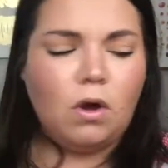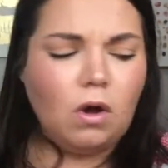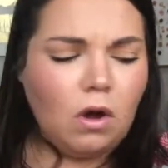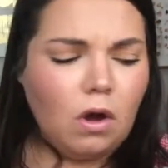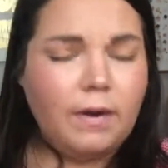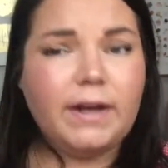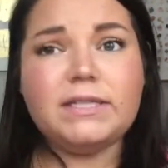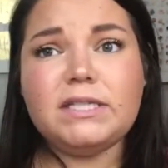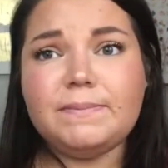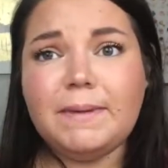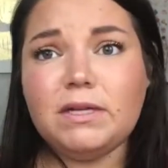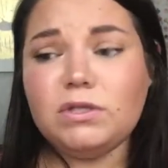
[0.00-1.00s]
Oh, and it
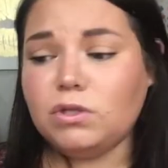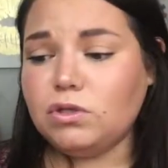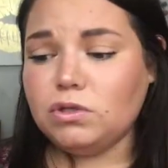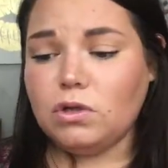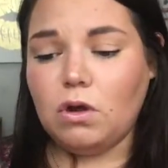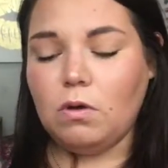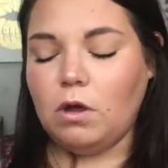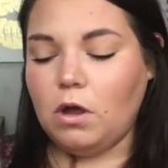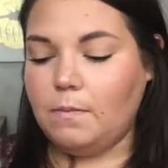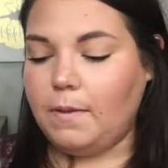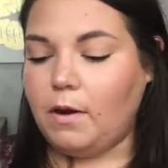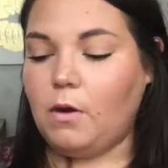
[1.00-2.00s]
smells so
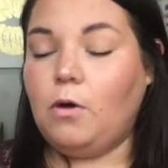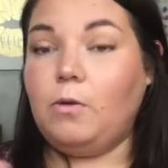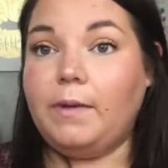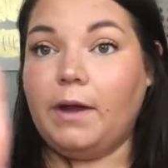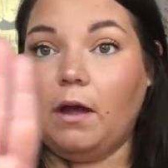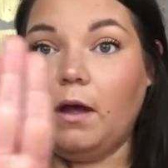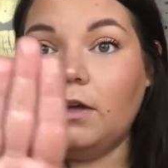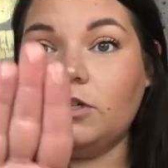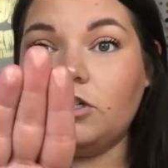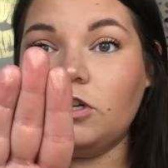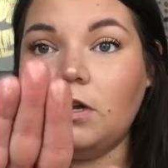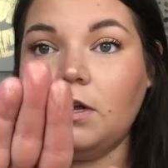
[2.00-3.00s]
good, but oh my
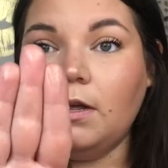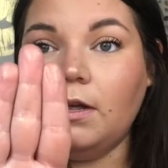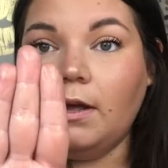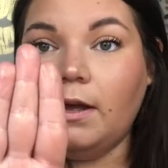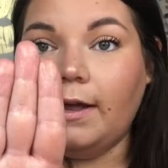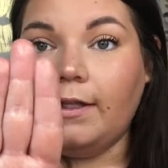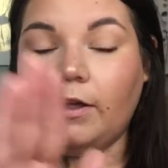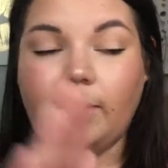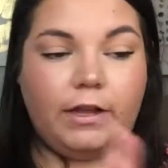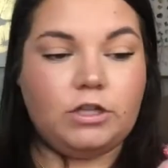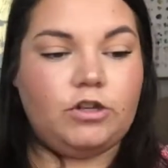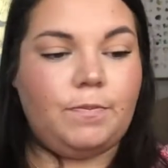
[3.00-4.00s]
gosh, I look
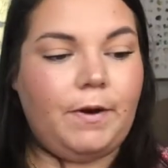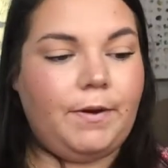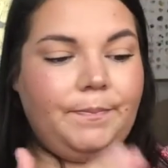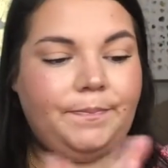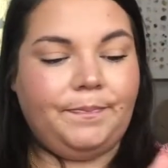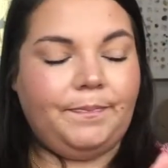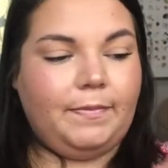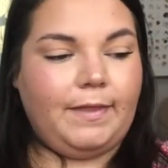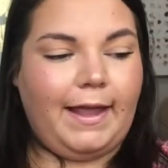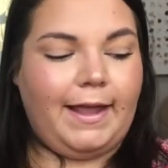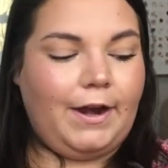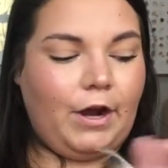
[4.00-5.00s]
like a stripper,
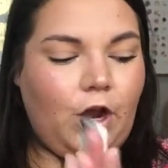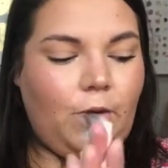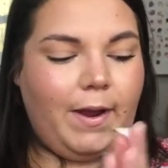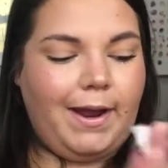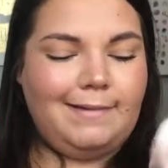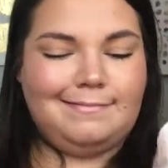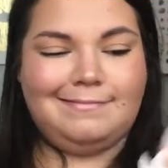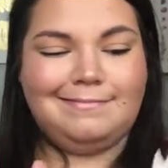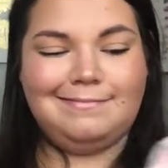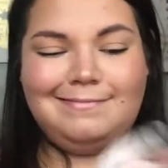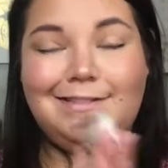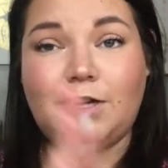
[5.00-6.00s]
like in a good way.
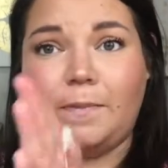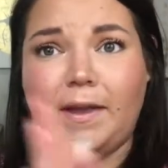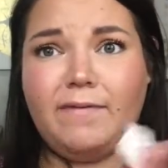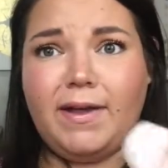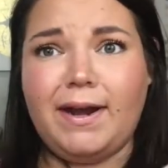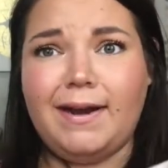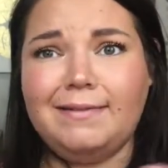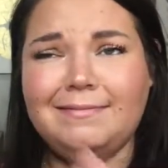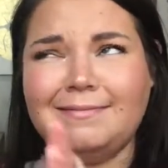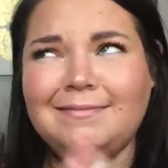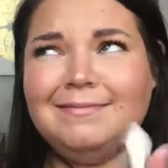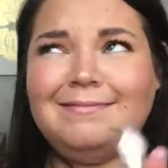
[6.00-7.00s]
Don't be offended.
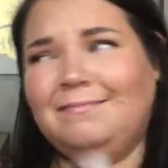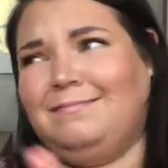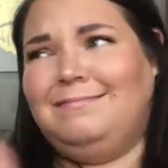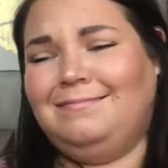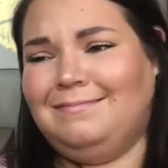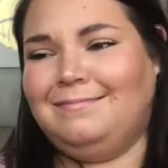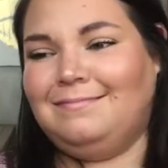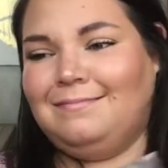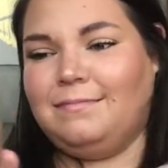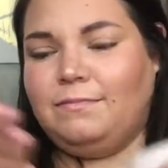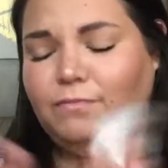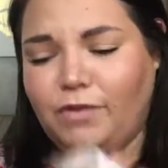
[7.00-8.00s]

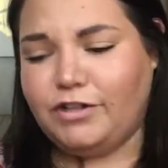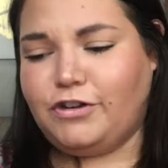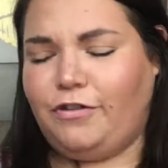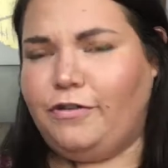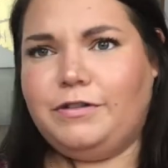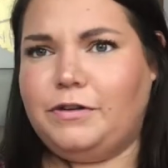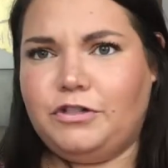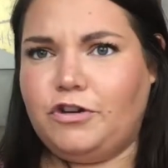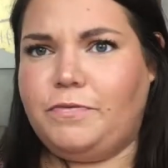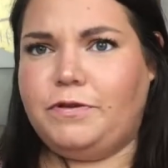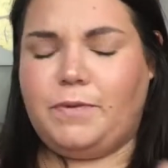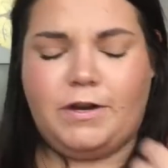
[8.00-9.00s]
Pretty sure there's no
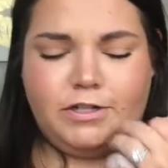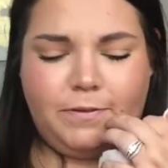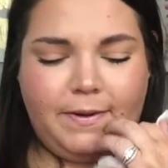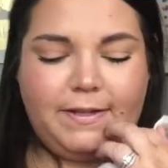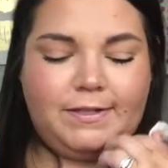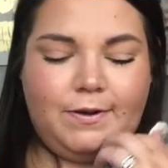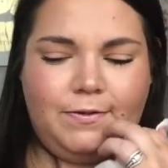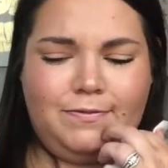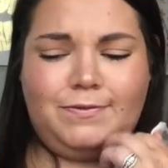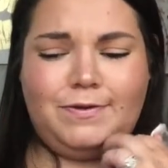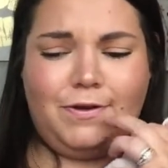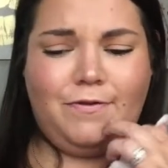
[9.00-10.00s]
strippers watching me, so
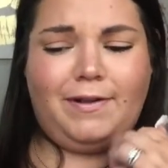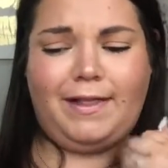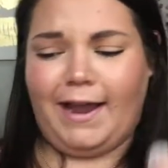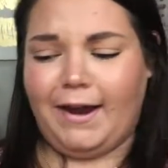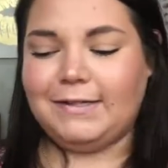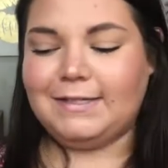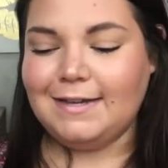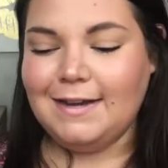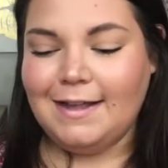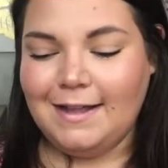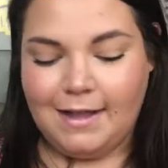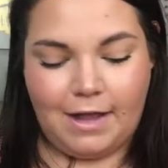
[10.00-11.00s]
who really cares?
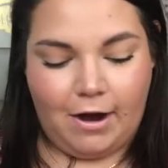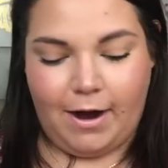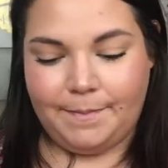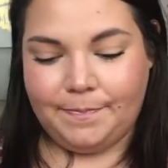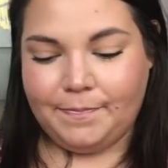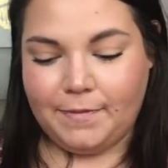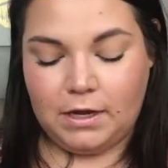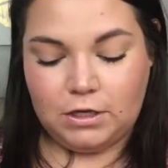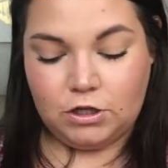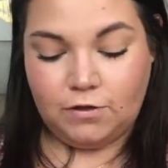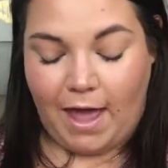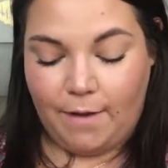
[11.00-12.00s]
All right,
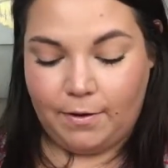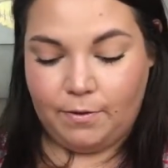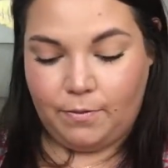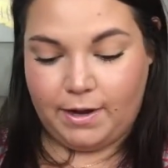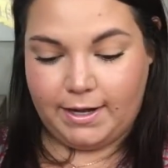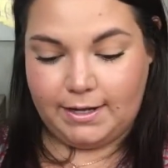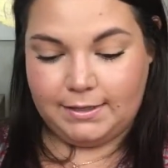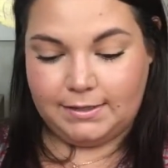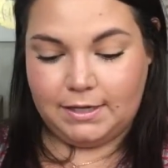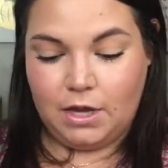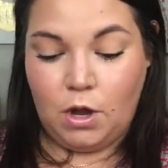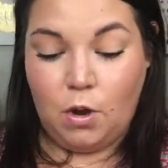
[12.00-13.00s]
so that one
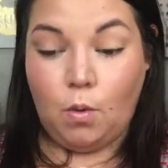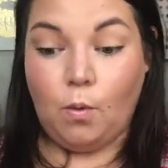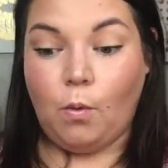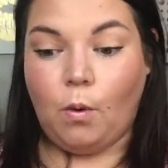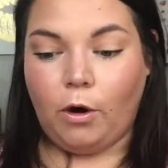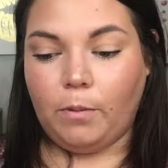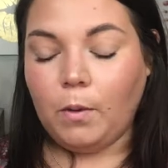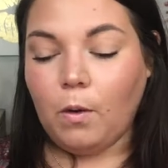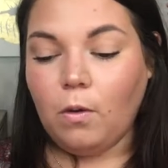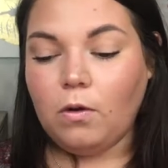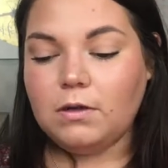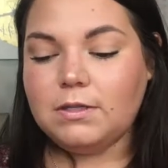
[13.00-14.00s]
was warm
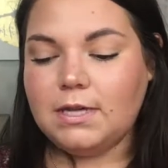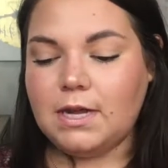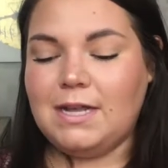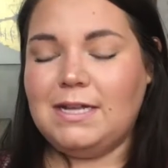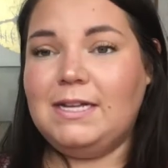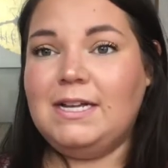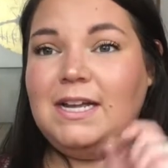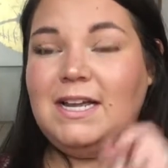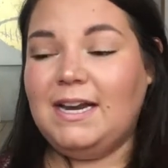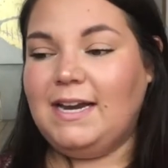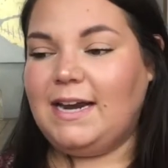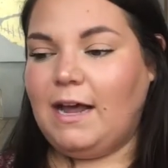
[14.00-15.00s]
gold.
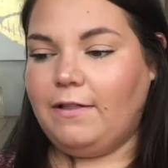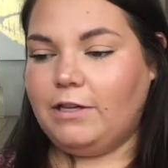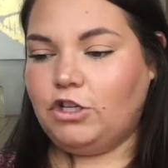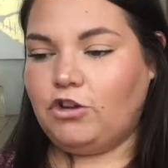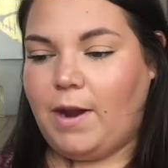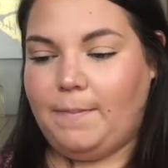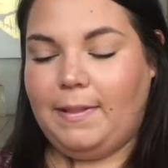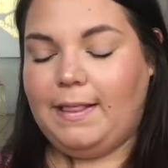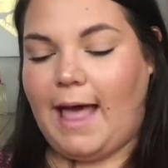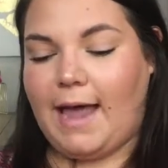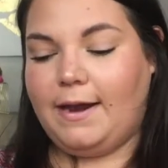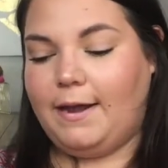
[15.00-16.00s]
Now let's try
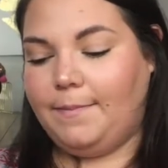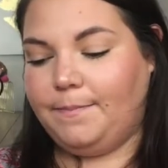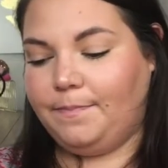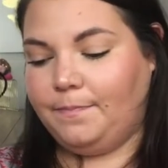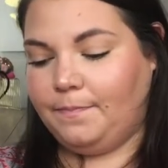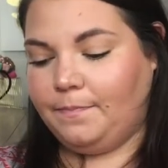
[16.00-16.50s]
platinum.